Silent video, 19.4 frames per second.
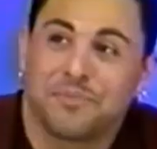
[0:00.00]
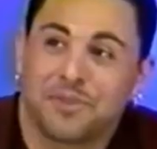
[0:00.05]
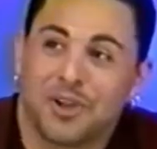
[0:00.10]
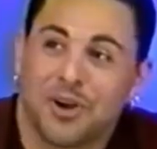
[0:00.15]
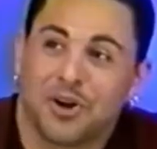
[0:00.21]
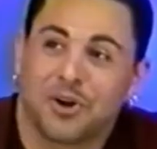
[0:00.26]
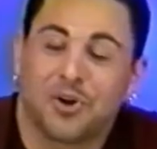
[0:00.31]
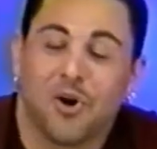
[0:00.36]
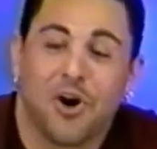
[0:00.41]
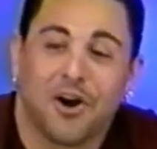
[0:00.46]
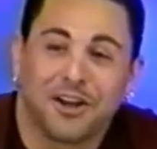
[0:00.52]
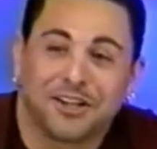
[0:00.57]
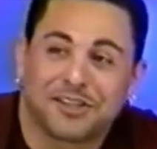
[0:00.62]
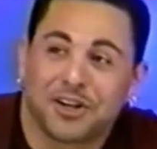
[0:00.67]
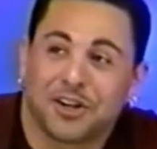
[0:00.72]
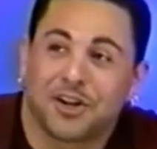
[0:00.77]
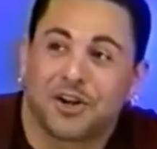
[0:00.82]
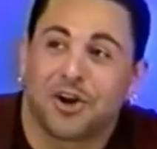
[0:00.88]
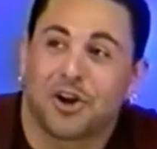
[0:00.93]
According
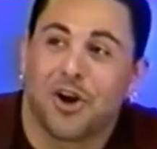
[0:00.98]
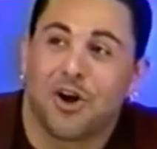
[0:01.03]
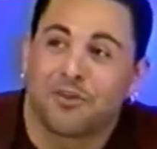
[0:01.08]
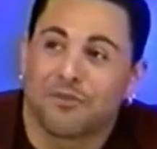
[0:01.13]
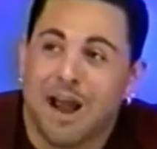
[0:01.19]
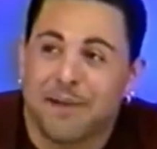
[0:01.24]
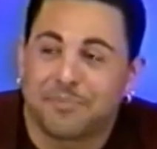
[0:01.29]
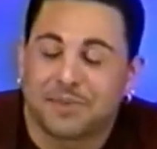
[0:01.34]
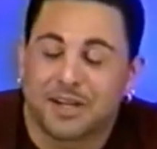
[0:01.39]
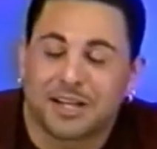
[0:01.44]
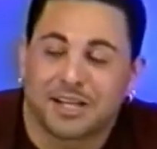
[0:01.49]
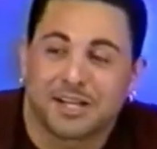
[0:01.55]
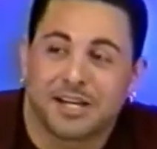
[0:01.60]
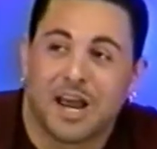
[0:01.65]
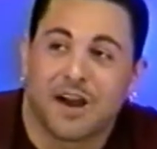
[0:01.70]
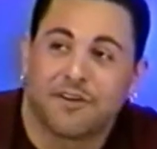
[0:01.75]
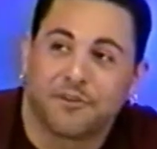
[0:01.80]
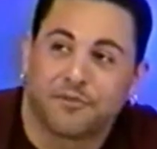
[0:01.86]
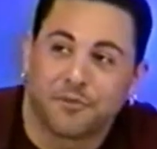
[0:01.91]
to the good old Rap
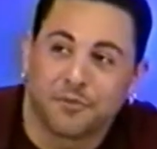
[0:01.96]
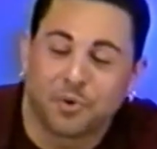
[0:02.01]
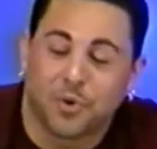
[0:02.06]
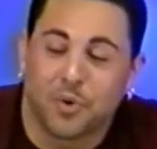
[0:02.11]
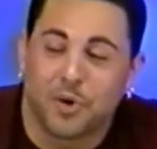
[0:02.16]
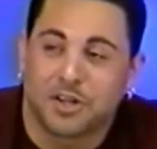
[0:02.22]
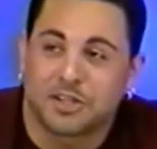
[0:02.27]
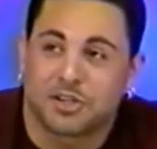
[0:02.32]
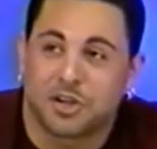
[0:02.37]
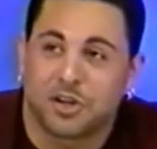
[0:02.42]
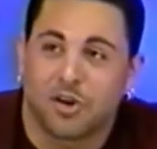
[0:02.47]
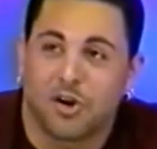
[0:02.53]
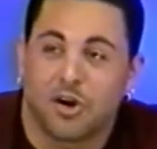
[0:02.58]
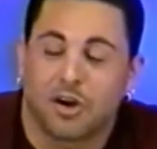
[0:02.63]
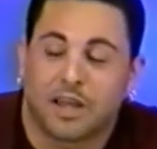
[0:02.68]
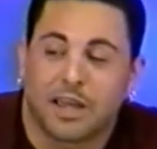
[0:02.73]
Dictionary from Queens, New York,